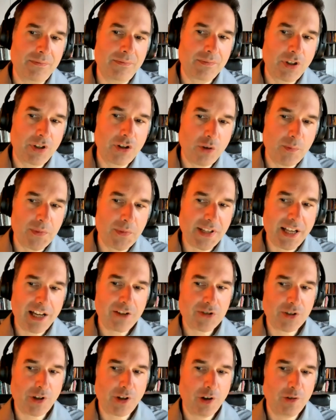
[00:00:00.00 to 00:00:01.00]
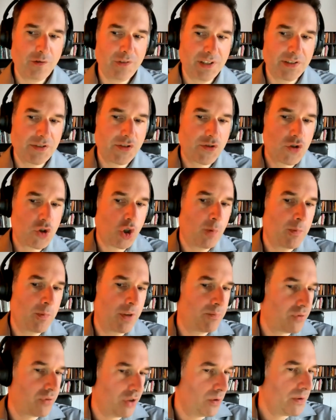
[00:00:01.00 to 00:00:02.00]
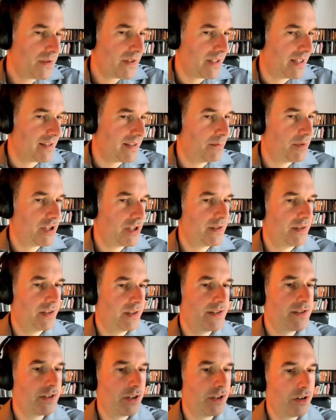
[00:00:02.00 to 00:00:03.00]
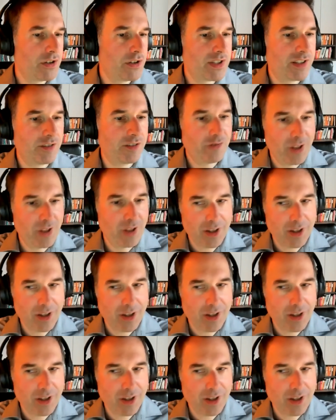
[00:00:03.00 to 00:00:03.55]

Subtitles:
comes out of this trauma process, which is a discursive